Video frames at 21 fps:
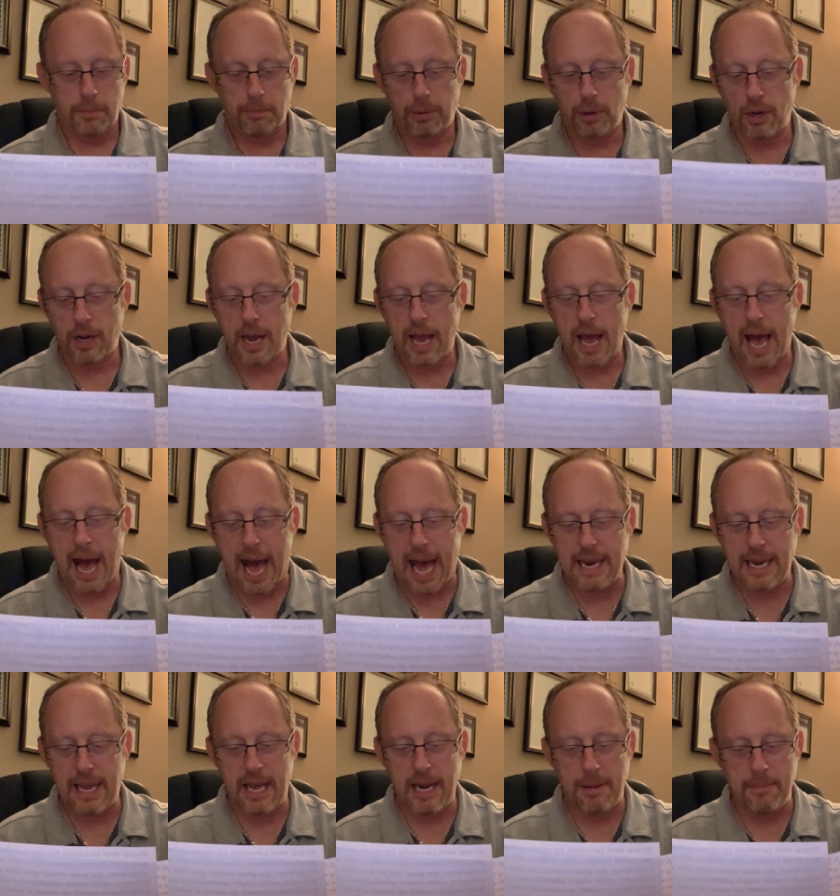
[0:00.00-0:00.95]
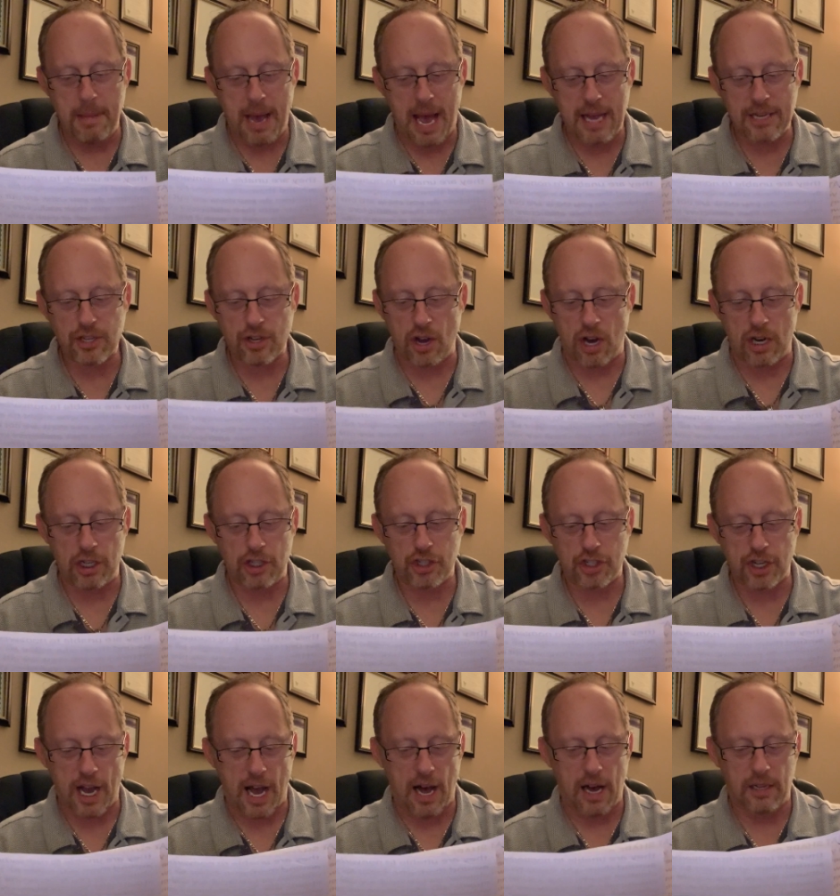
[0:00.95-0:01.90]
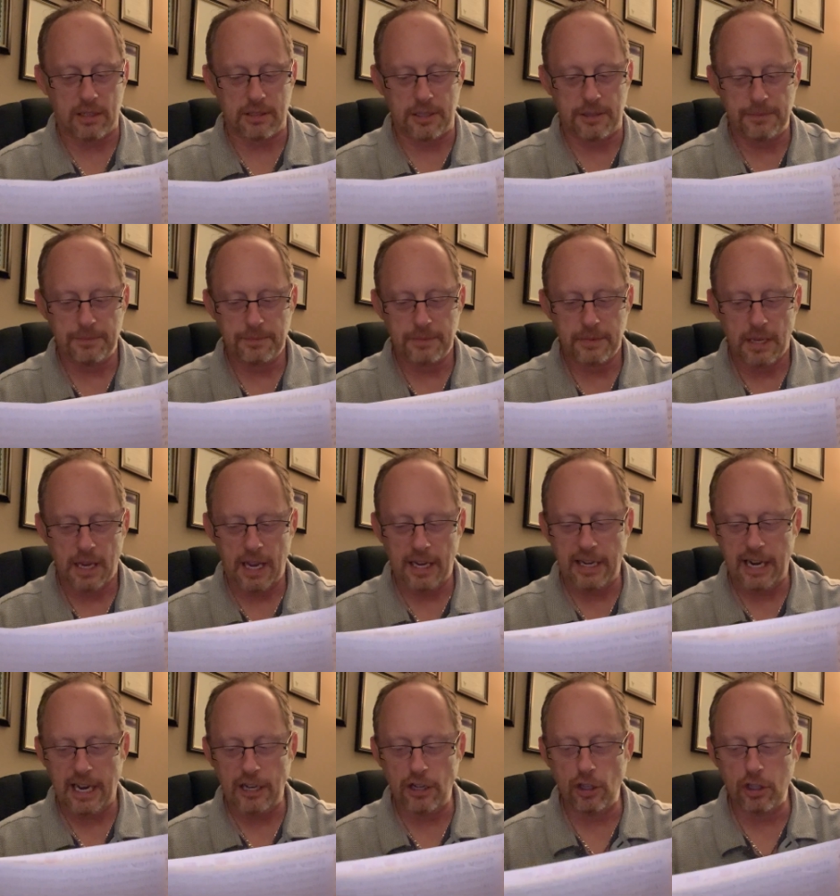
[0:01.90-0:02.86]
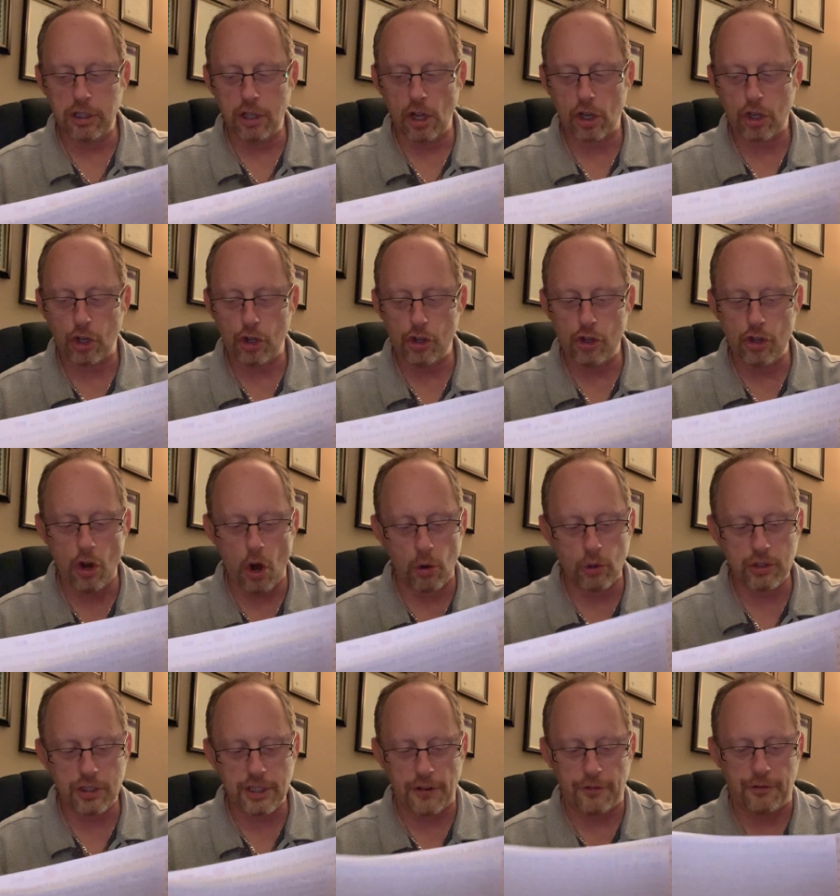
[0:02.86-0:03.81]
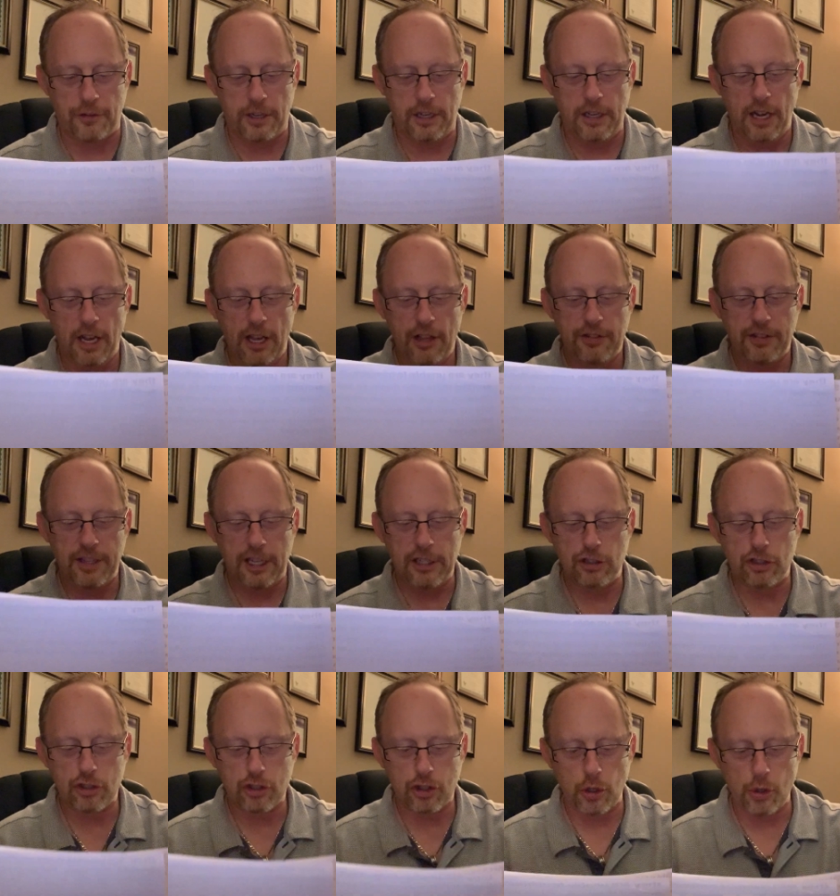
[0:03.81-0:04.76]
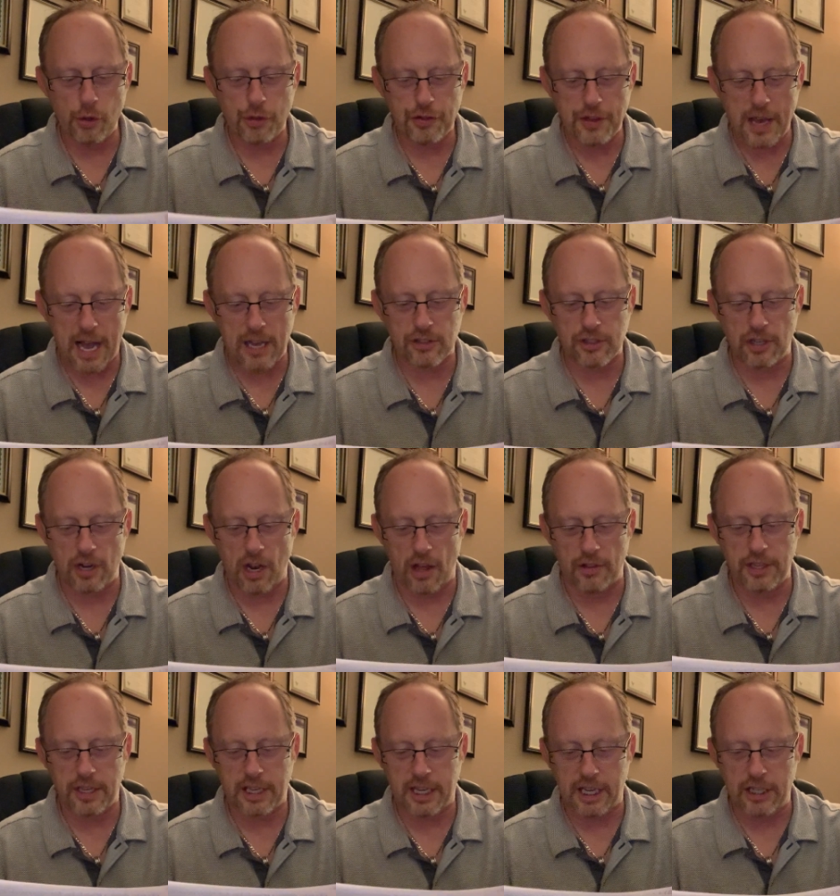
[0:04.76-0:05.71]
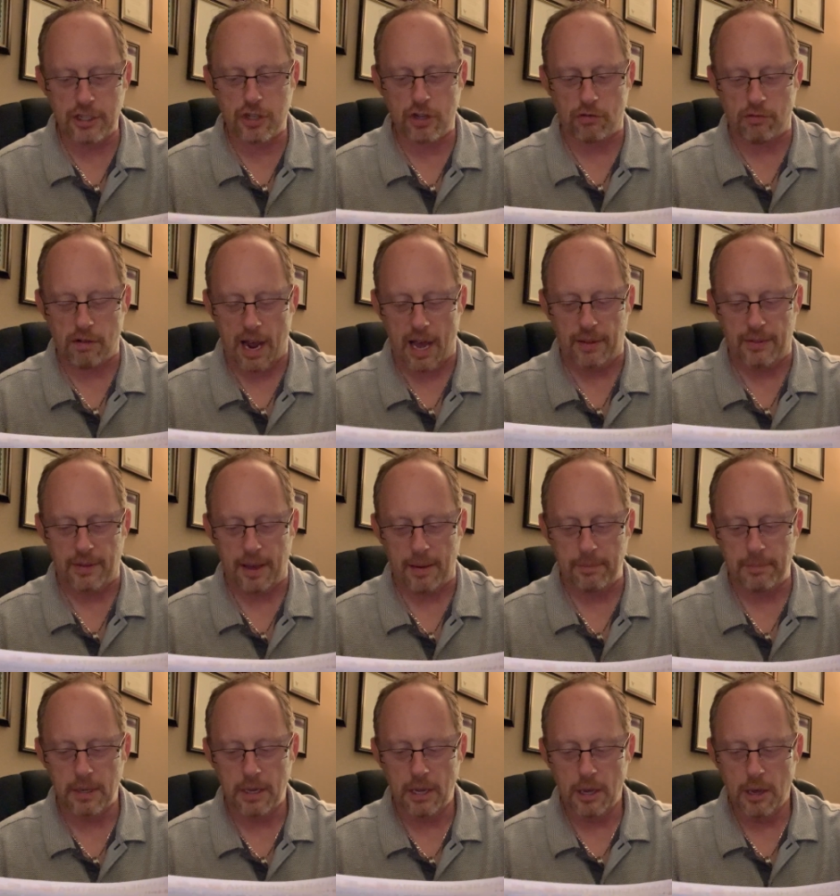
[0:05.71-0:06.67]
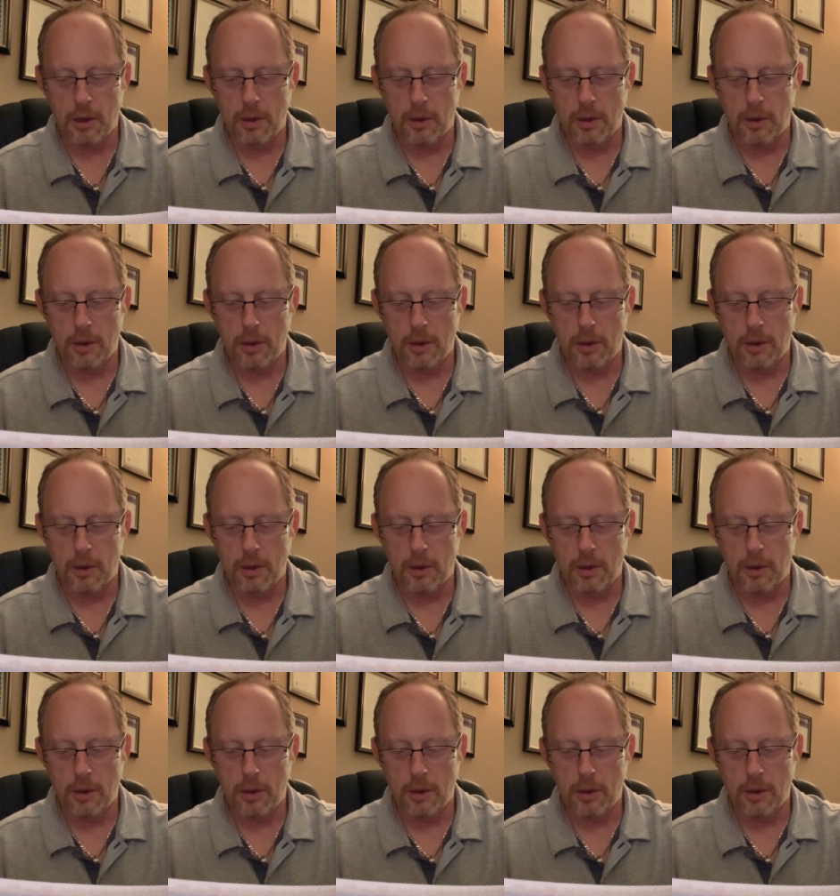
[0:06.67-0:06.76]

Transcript: Put a hat and a mask on a child and they look no different than 2,000 other kids around them.